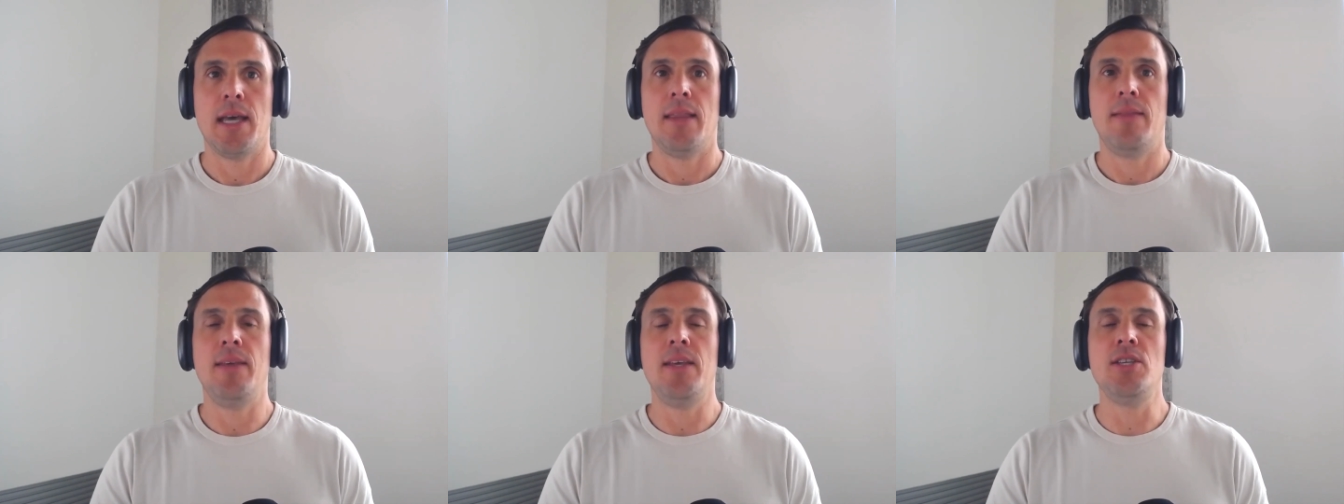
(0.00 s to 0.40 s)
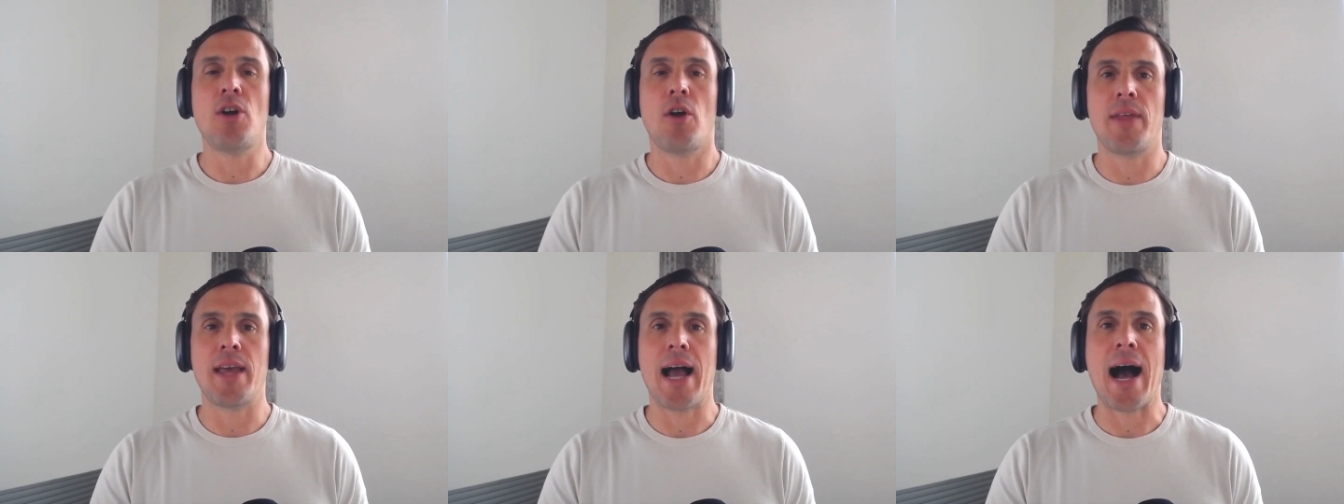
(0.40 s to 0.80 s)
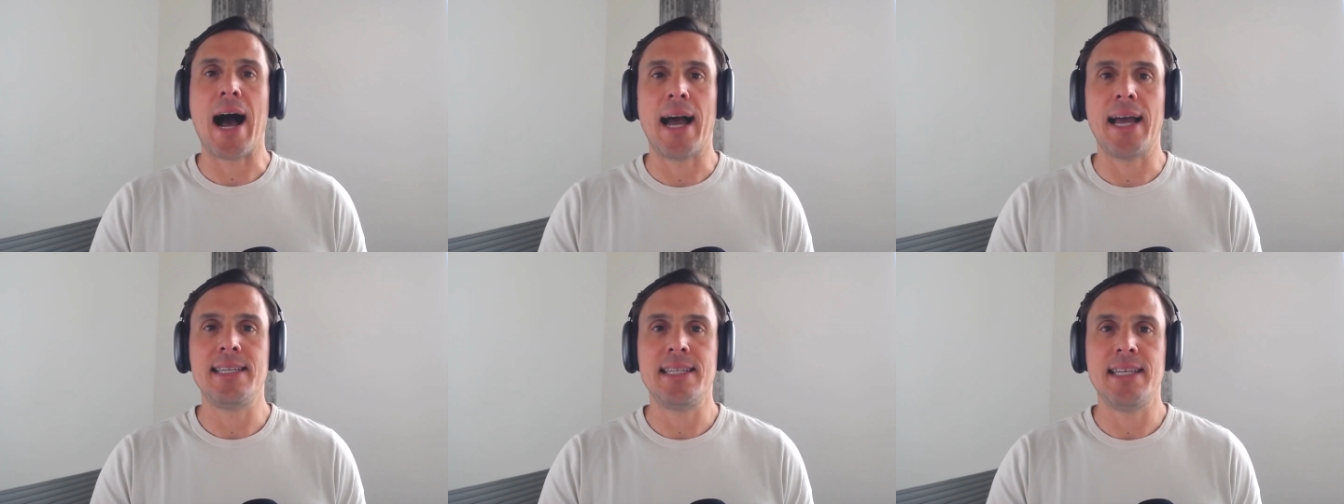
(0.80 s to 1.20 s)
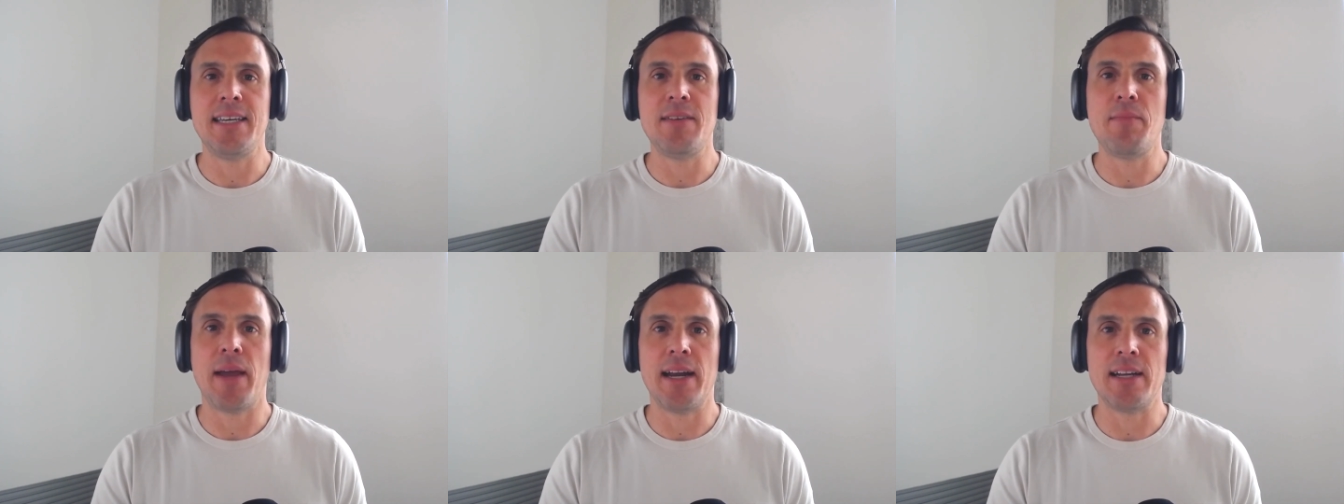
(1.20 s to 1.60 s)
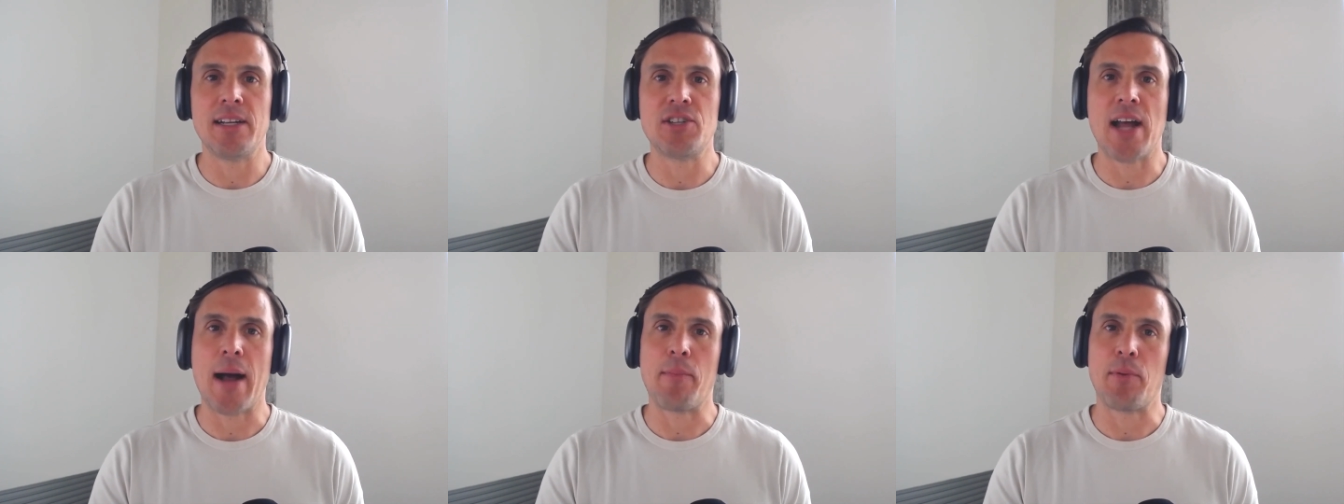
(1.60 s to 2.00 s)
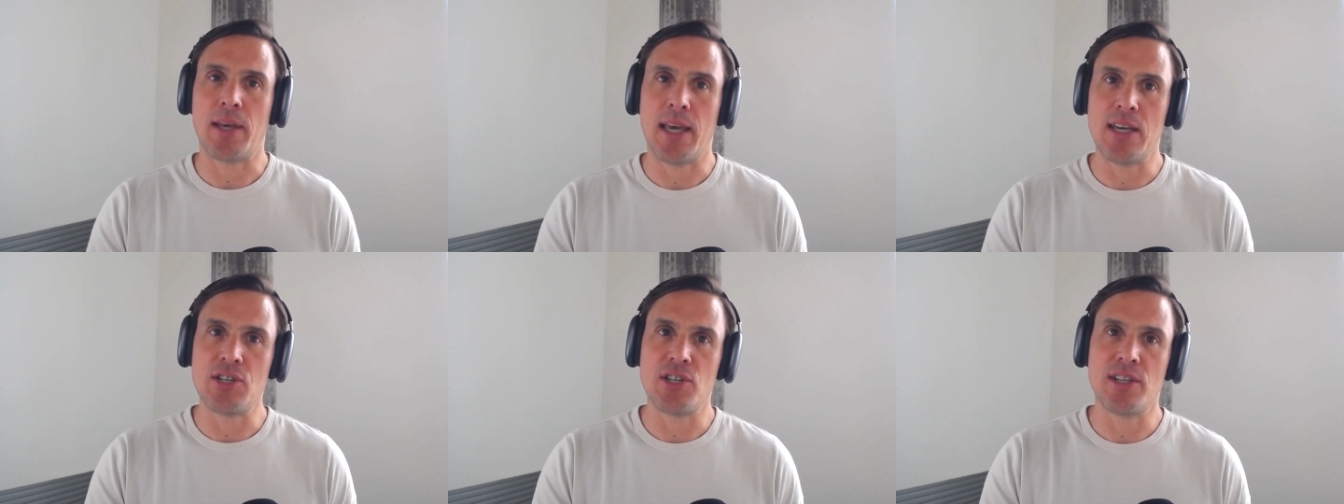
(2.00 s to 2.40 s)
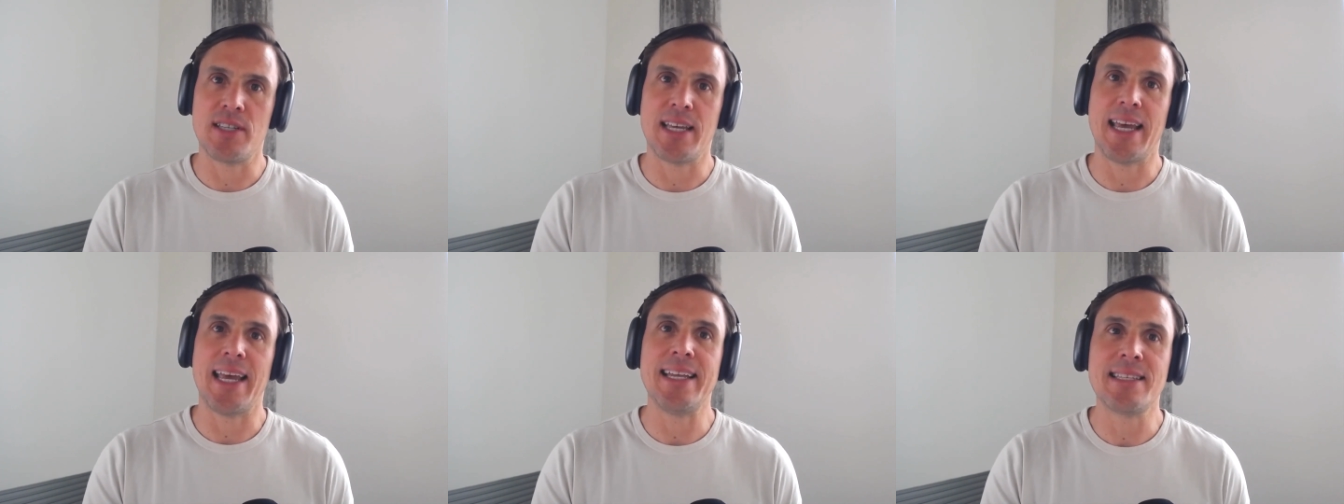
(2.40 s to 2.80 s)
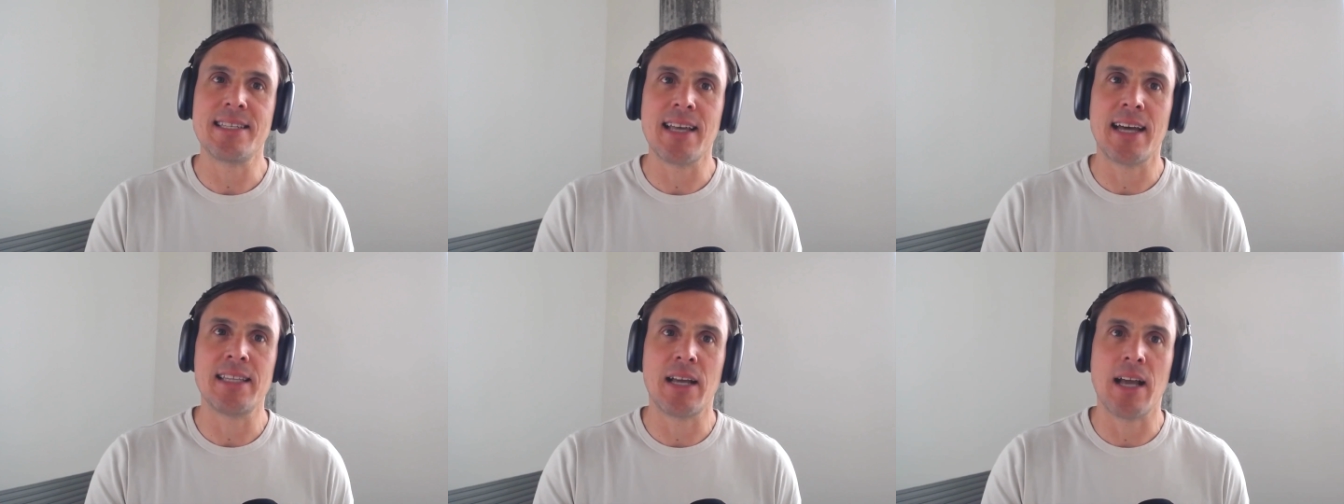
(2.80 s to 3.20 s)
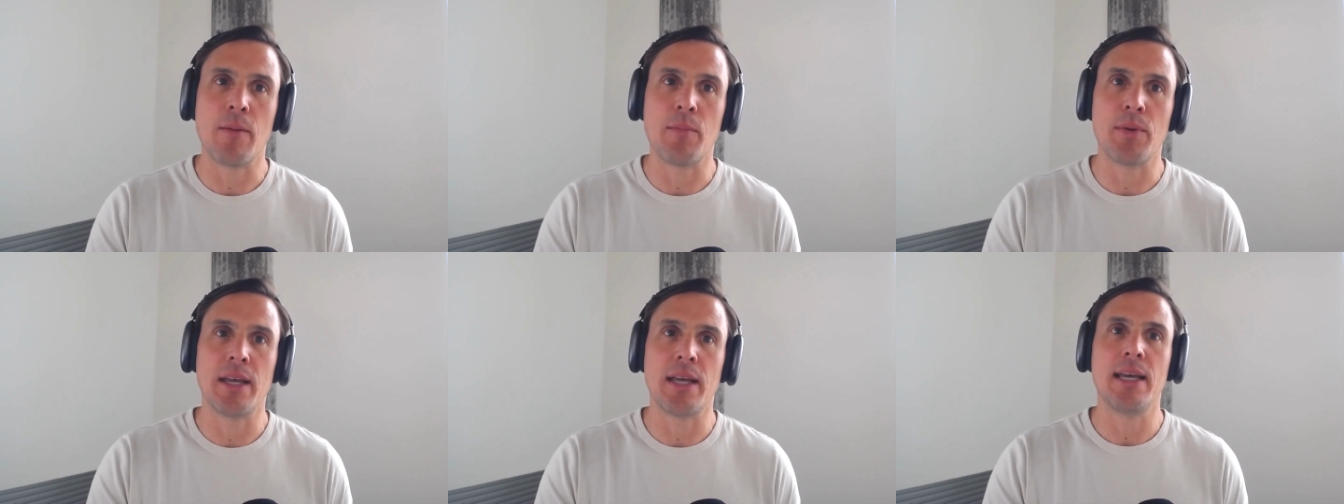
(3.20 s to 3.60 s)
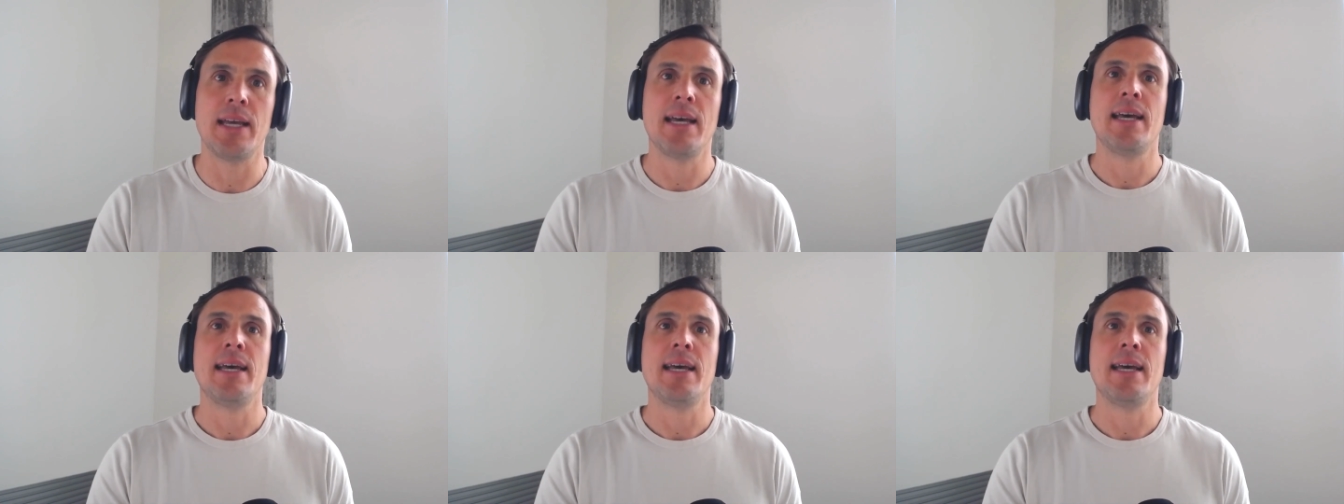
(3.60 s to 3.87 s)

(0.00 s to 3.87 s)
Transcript: These are the IT managed applications inside the company